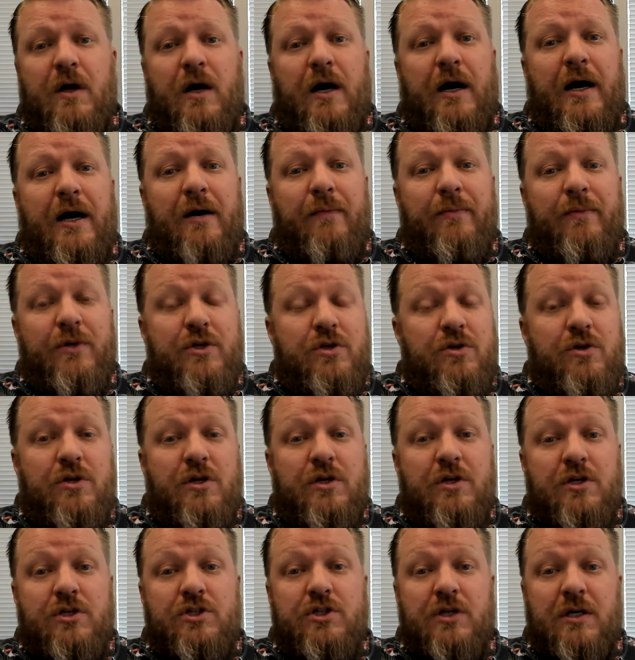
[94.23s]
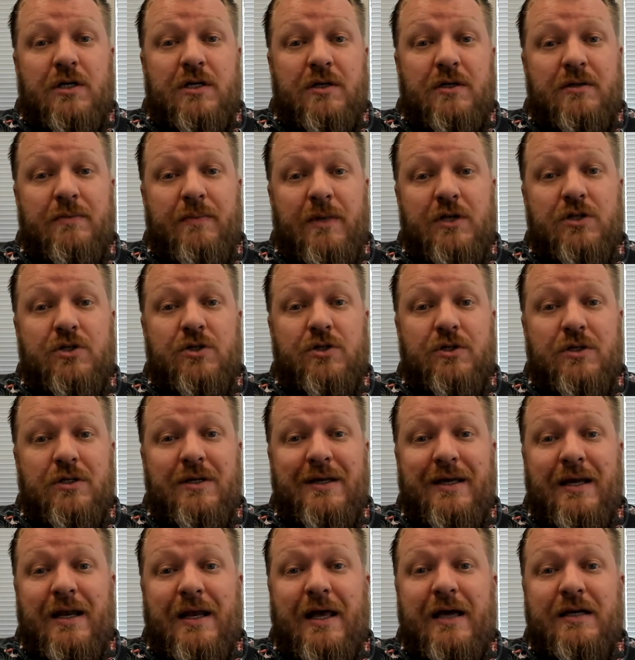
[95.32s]
And you need to check to make sure that you
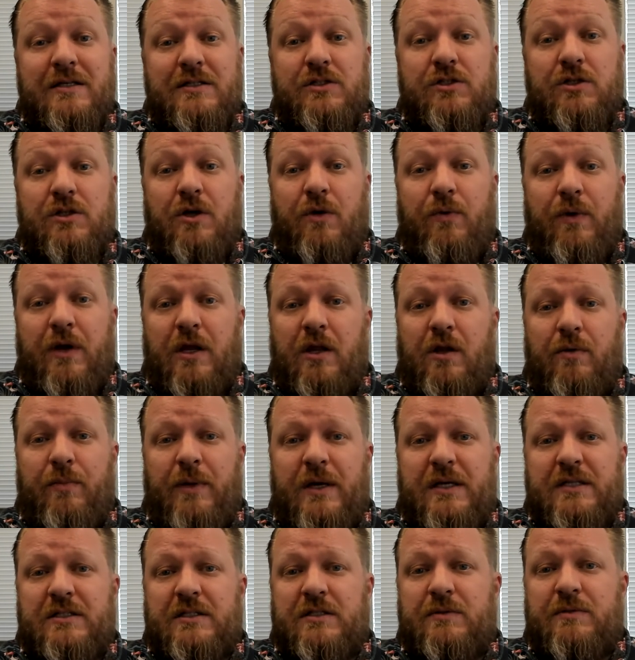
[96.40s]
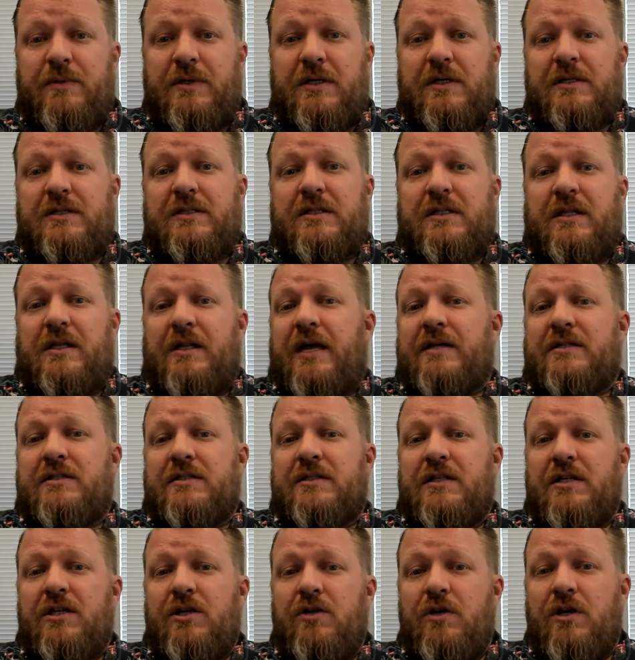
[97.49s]
can get access on a regular basis, because the last
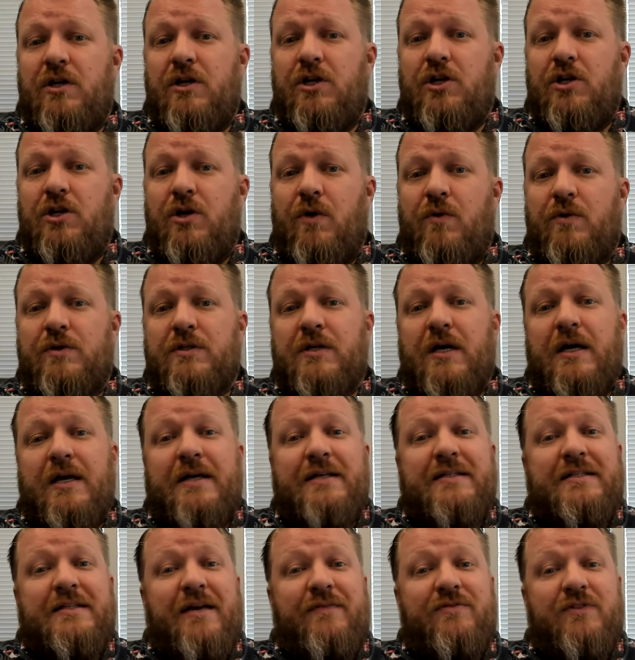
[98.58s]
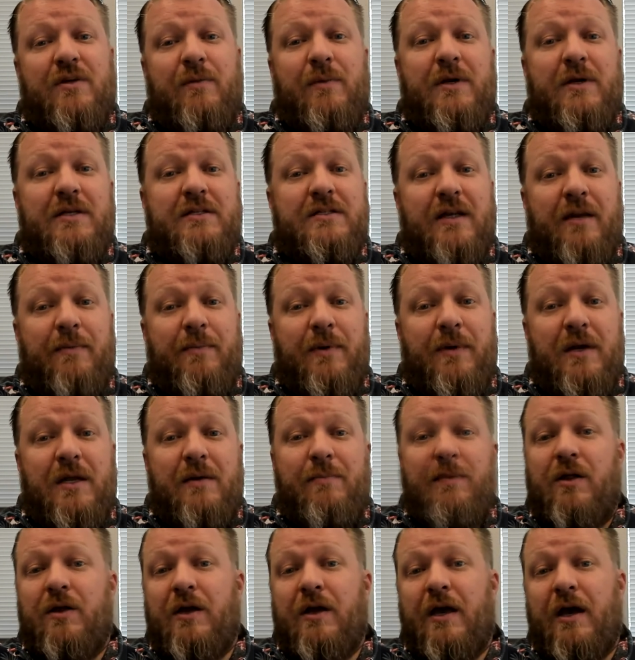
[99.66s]
thing you need to do is have somebody set up an
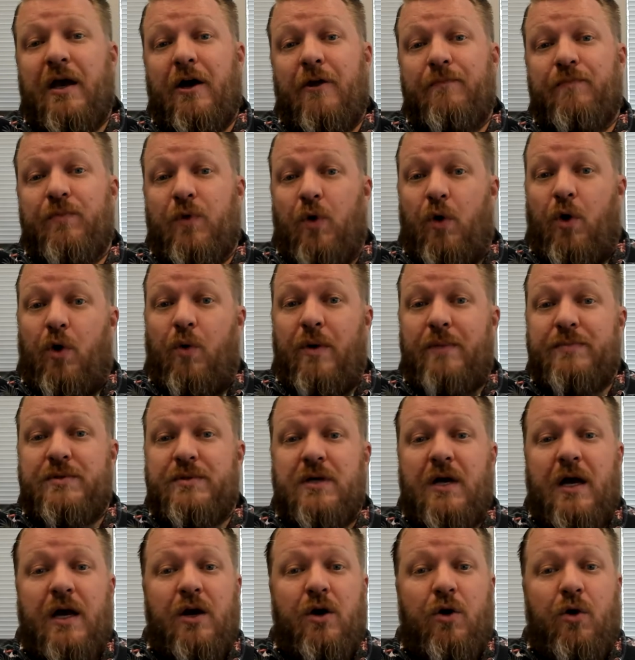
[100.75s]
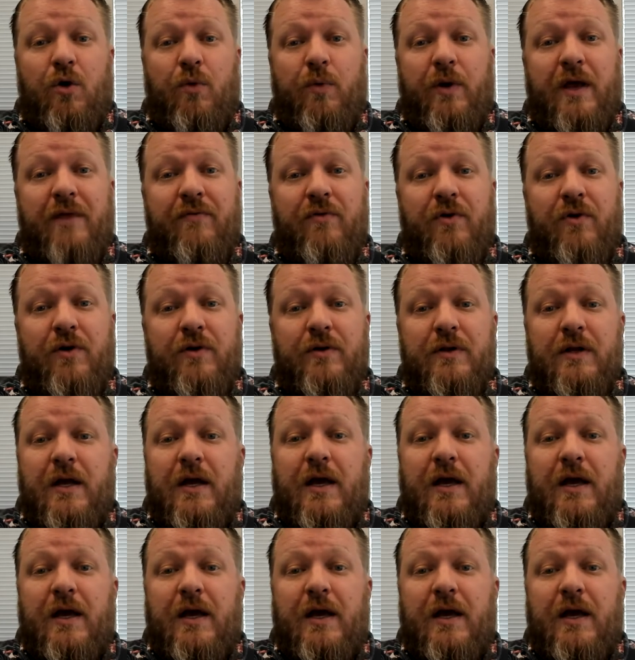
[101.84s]
email account or a website or whatever,